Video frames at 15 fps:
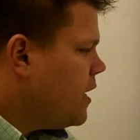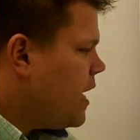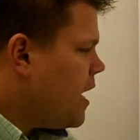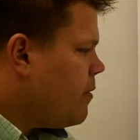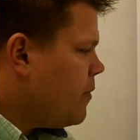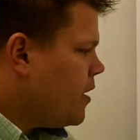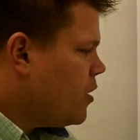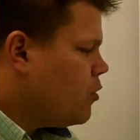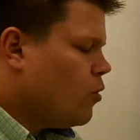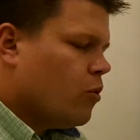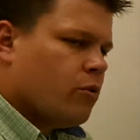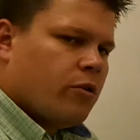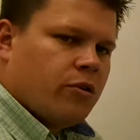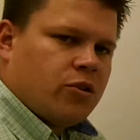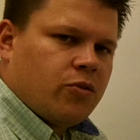How many
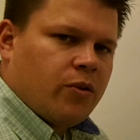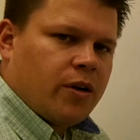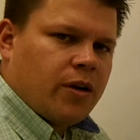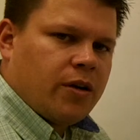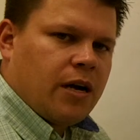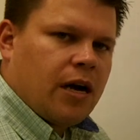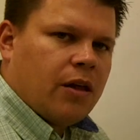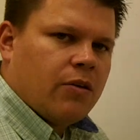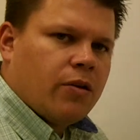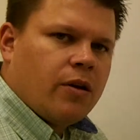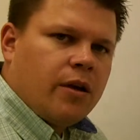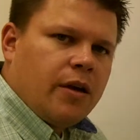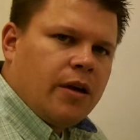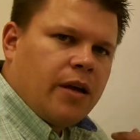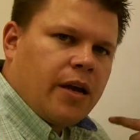quarters are in $1?
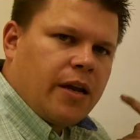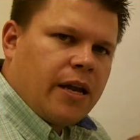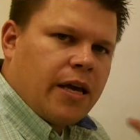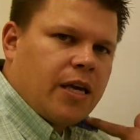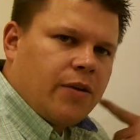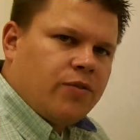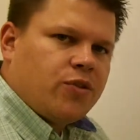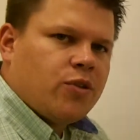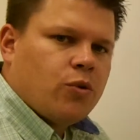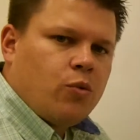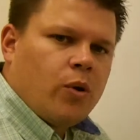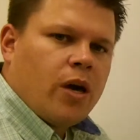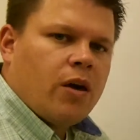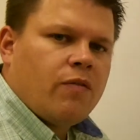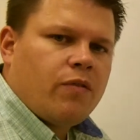And that gives you a
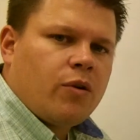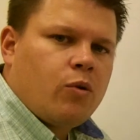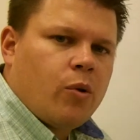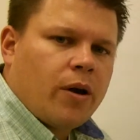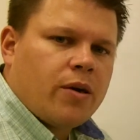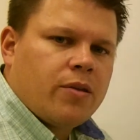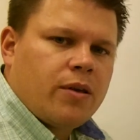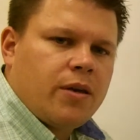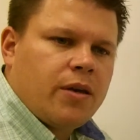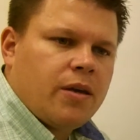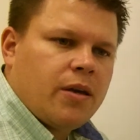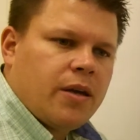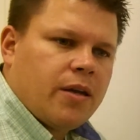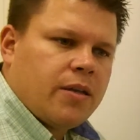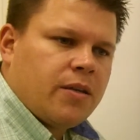way of quickly
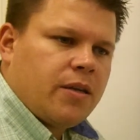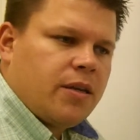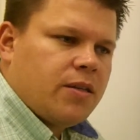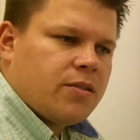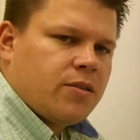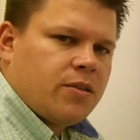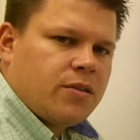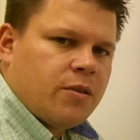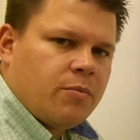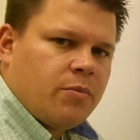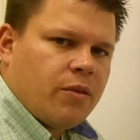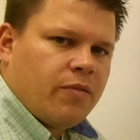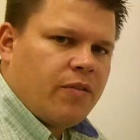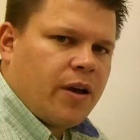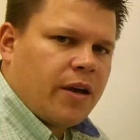and easily
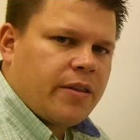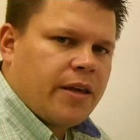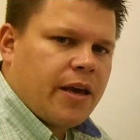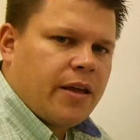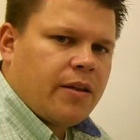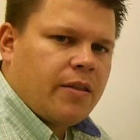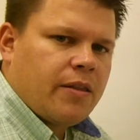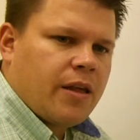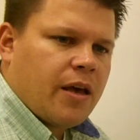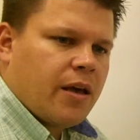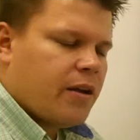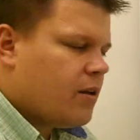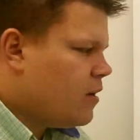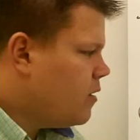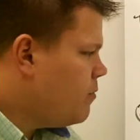simplifying that
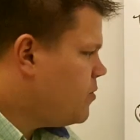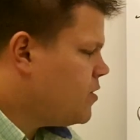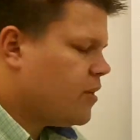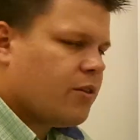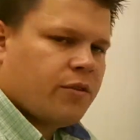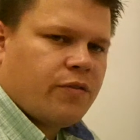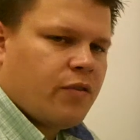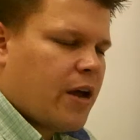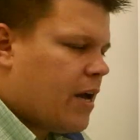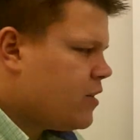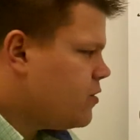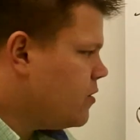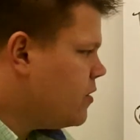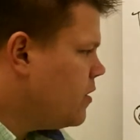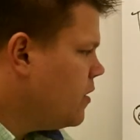particular
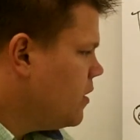fraction.